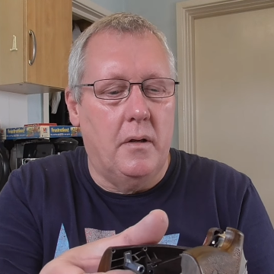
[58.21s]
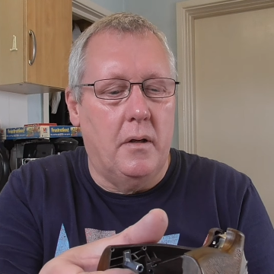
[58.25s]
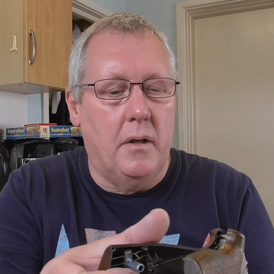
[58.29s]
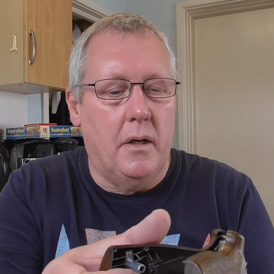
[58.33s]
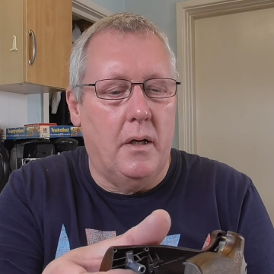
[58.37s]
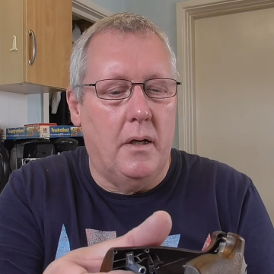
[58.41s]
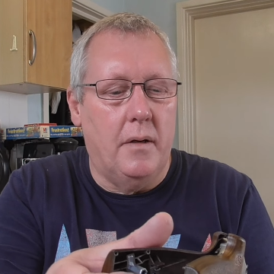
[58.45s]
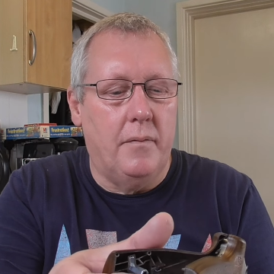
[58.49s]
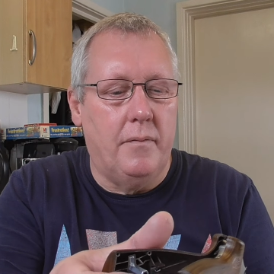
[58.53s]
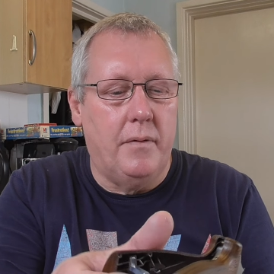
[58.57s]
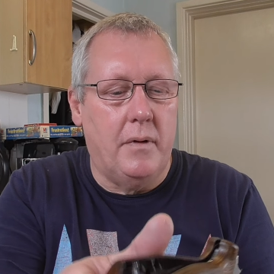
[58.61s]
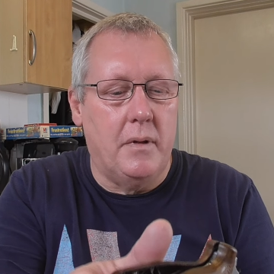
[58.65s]

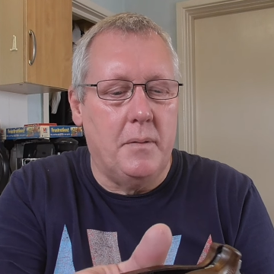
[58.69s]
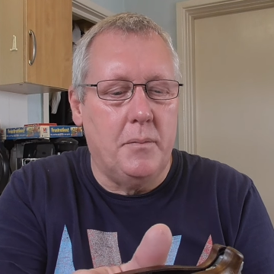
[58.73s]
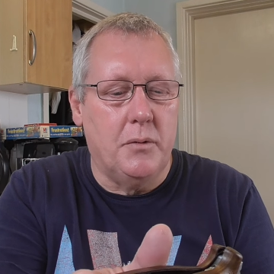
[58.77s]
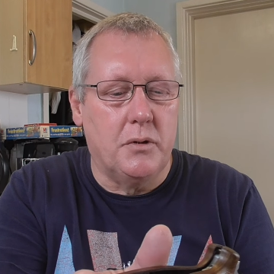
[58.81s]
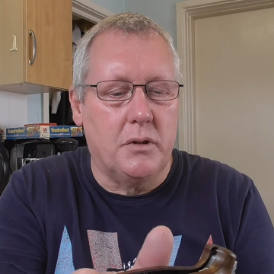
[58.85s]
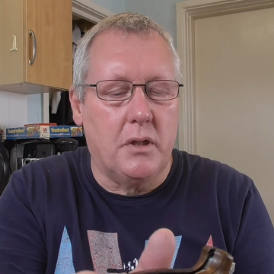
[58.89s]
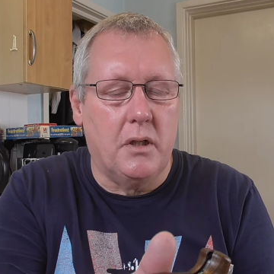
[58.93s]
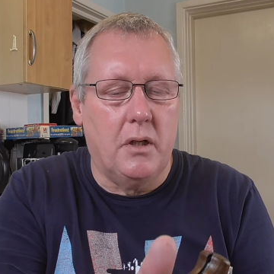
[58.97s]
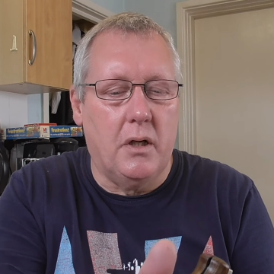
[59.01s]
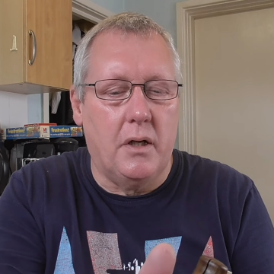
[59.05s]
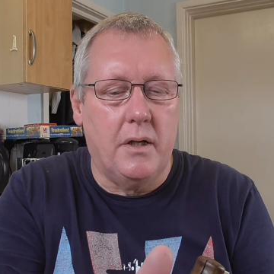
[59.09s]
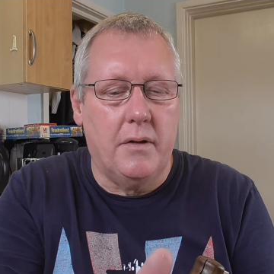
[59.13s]
uh, very
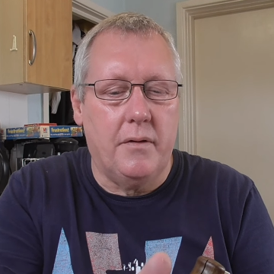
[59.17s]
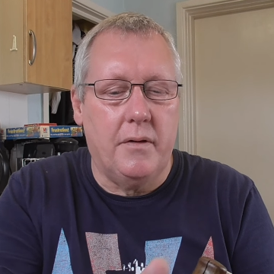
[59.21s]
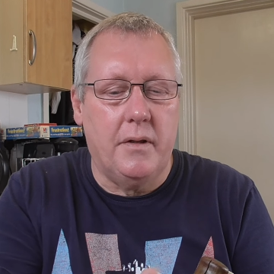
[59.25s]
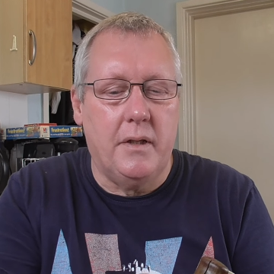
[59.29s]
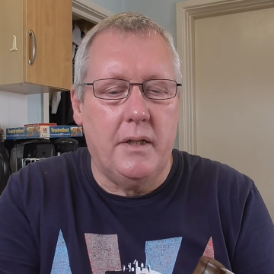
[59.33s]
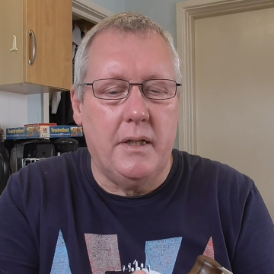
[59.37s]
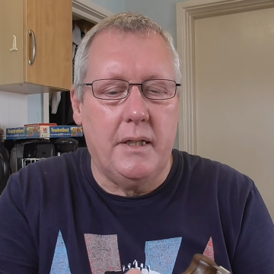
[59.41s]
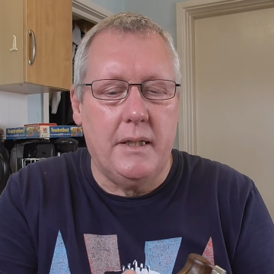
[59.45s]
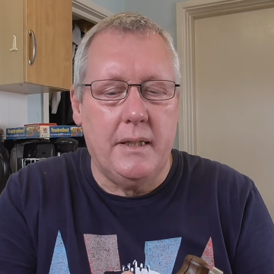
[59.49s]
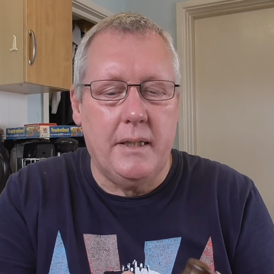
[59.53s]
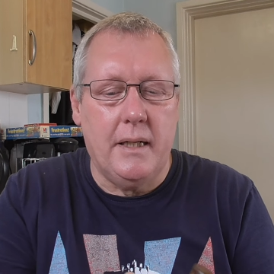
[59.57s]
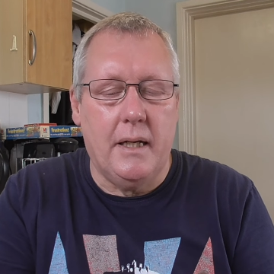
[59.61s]
much like
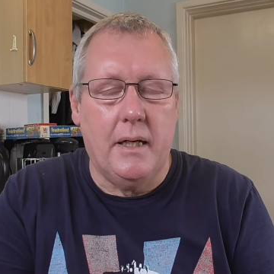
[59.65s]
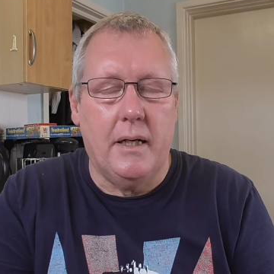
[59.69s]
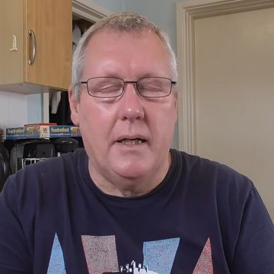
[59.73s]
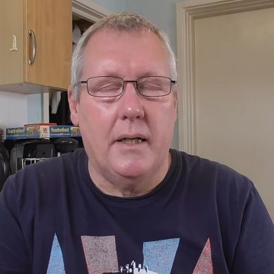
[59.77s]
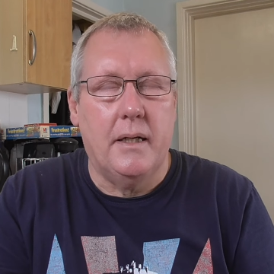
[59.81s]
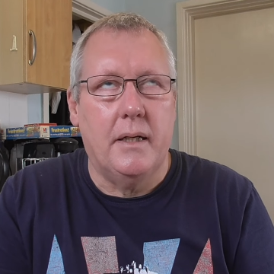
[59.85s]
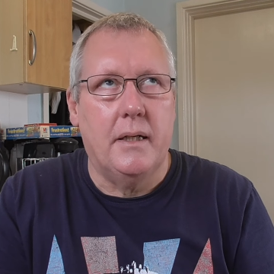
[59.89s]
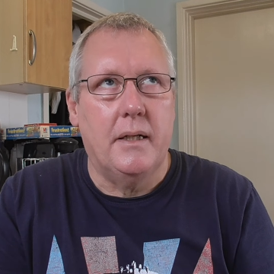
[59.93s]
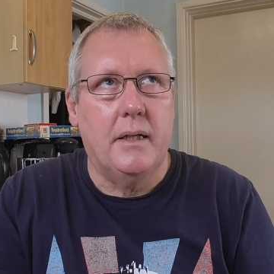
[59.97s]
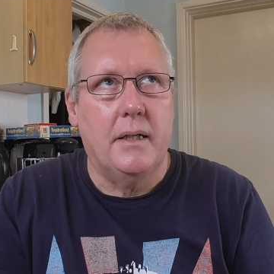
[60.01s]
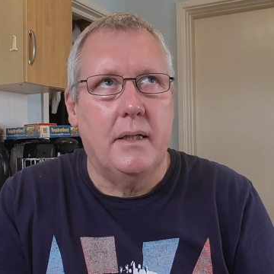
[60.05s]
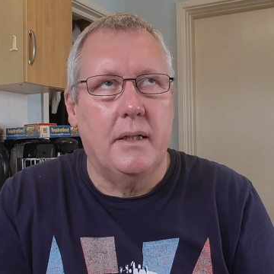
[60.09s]
the
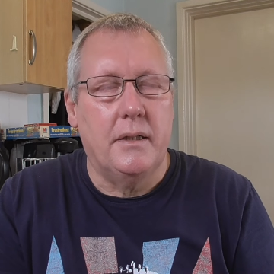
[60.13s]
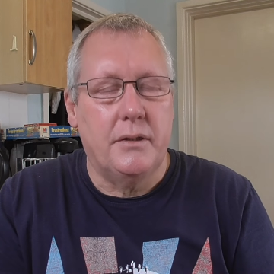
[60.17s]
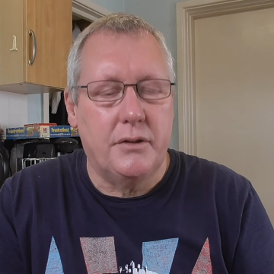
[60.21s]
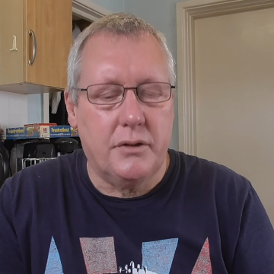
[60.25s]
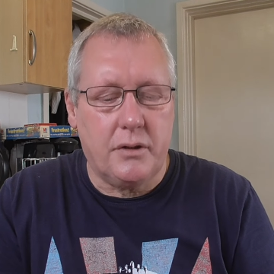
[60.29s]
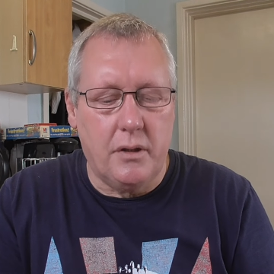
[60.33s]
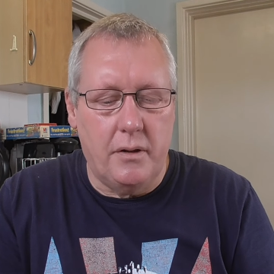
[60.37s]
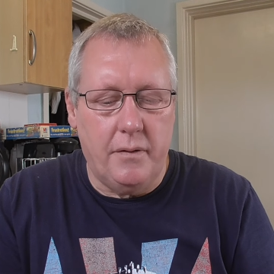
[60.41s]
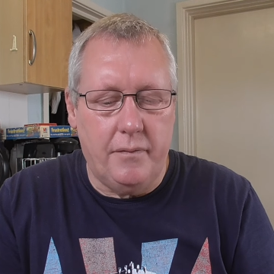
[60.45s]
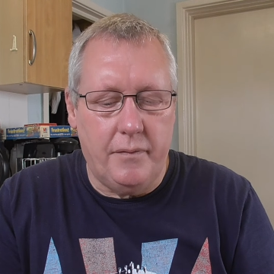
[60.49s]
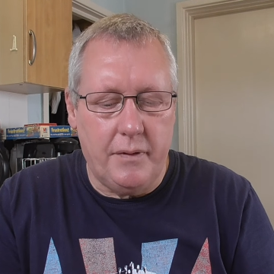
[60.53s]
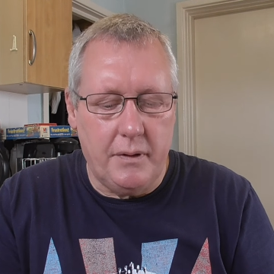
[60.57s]
uh,
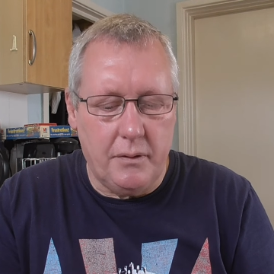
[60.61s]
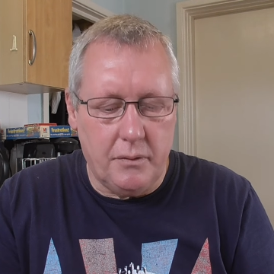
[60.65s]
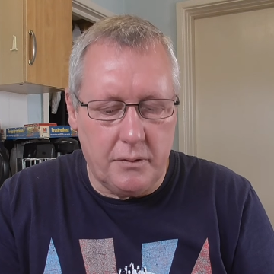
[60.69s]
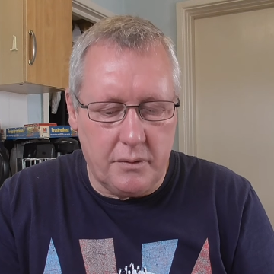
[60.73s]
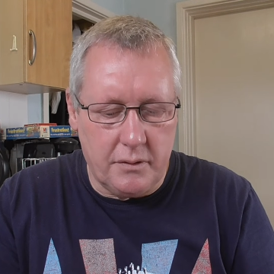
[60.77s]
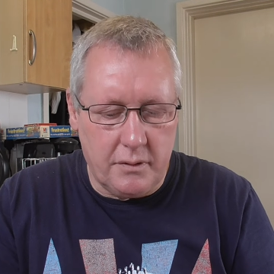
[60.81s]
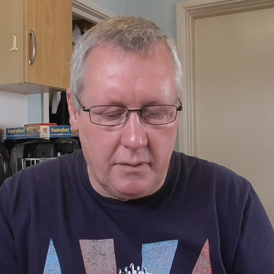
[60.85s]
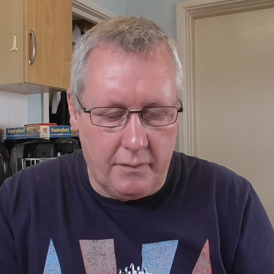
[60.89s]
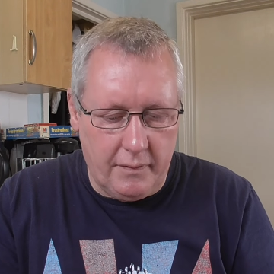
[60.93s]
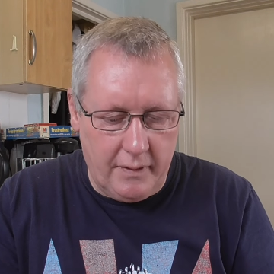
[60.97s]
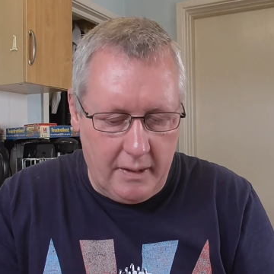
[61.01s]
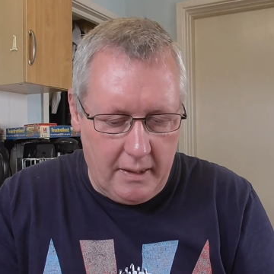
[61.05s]
Schofields
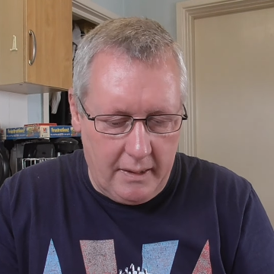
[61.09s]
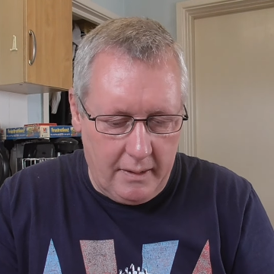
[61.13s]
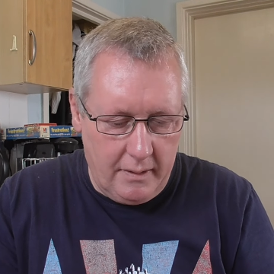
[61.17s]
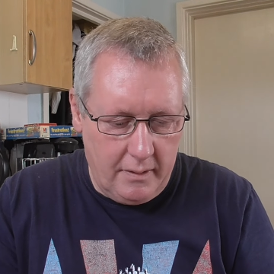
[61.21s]
and stuff